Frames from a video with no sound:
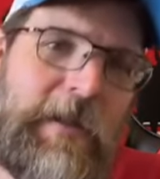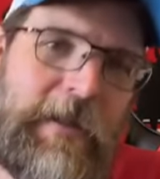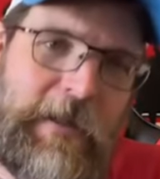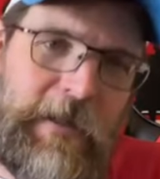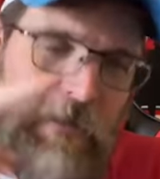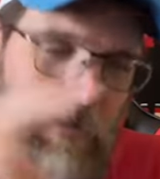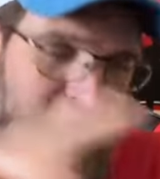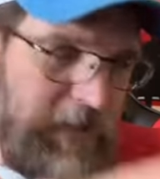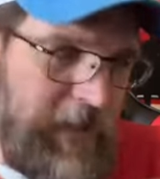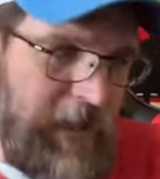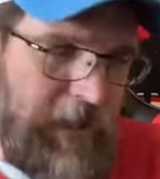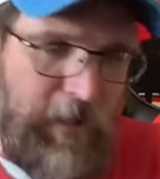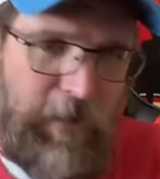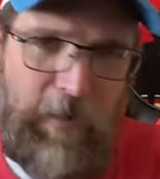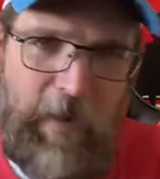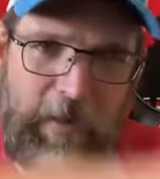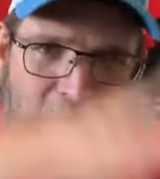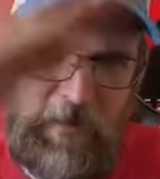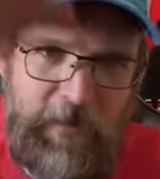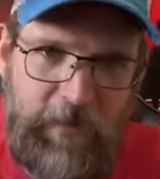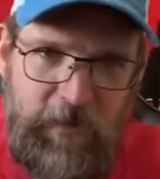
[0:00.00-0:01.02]
It will take you
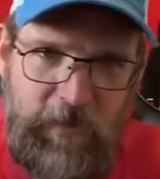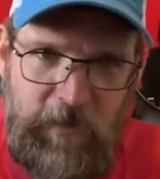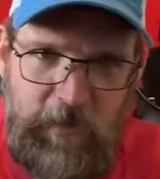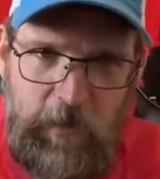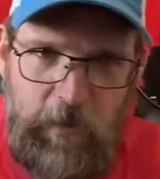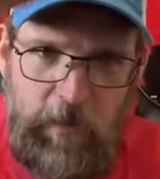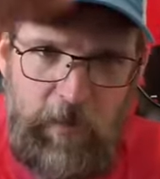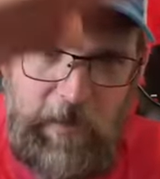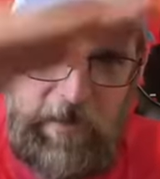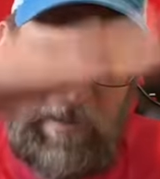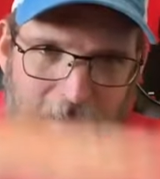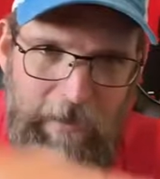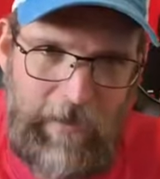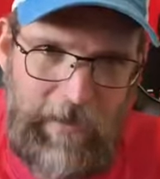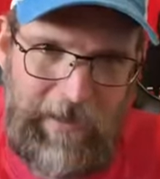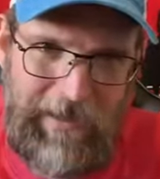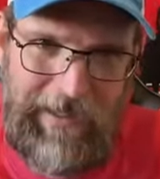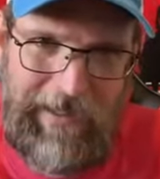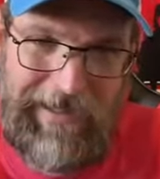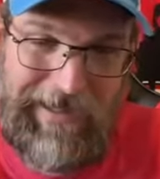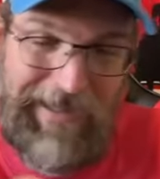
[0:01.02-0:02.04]
right to the store. It'll
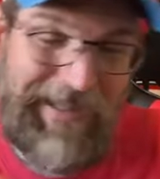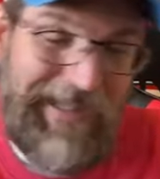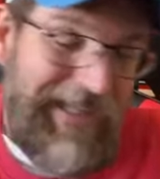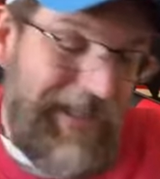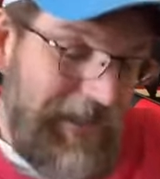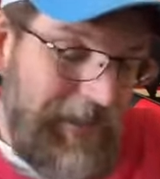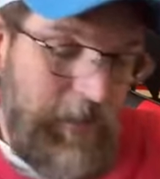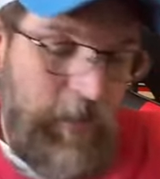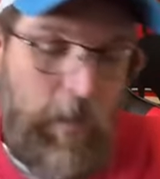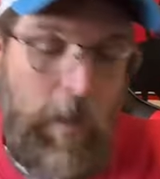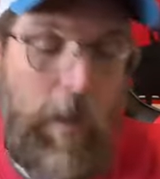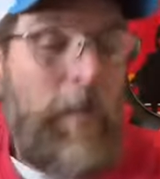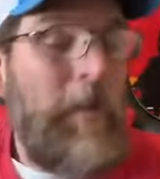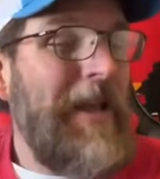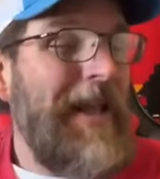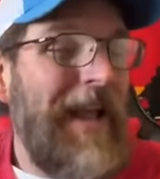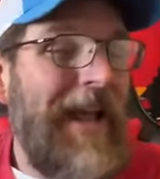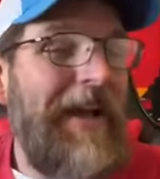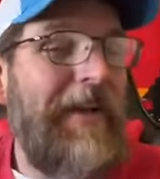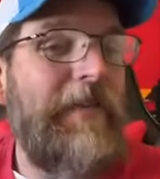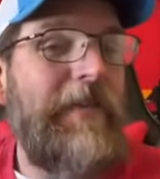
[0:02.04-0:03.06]
list what we
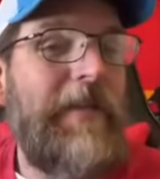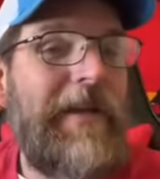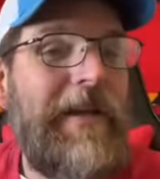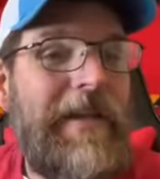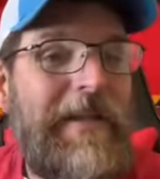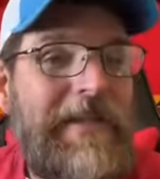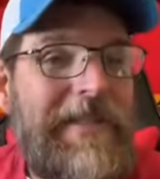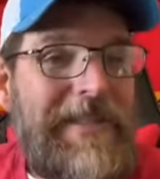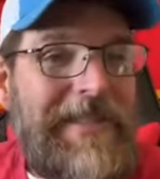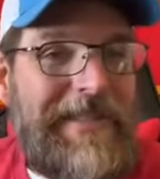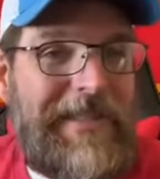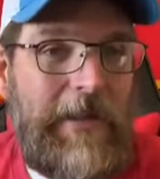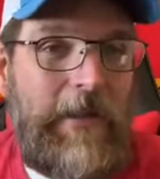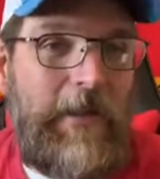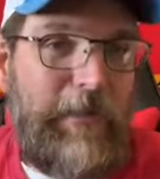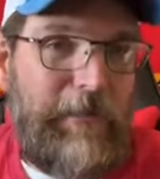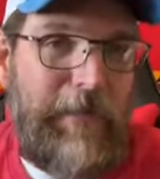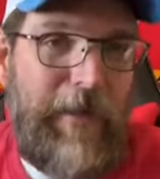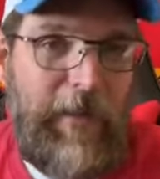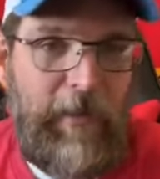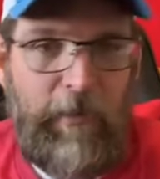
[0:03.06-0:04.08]
have still
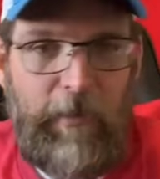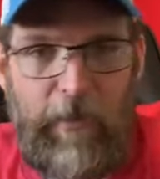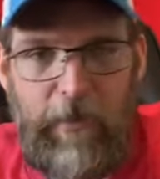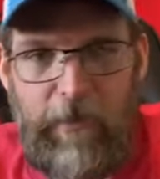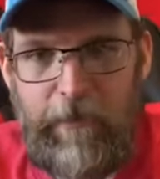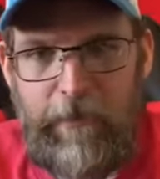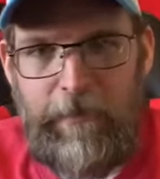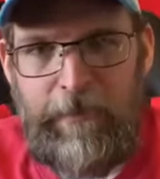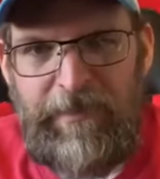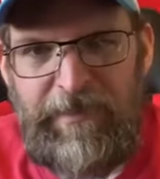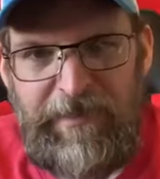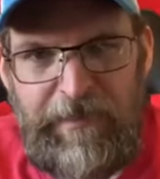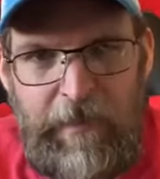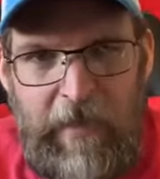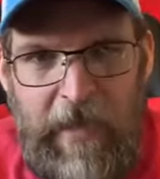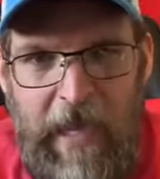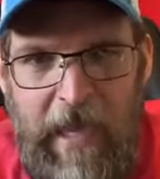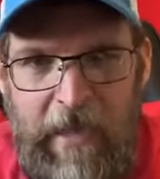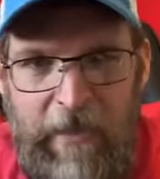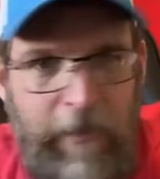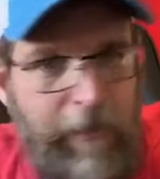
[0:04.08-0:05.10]
available,
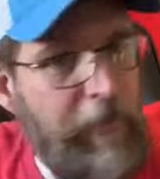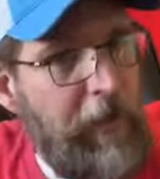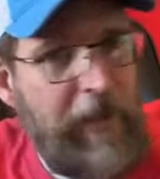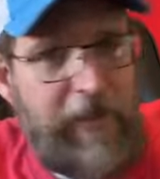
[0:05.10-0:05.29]
and the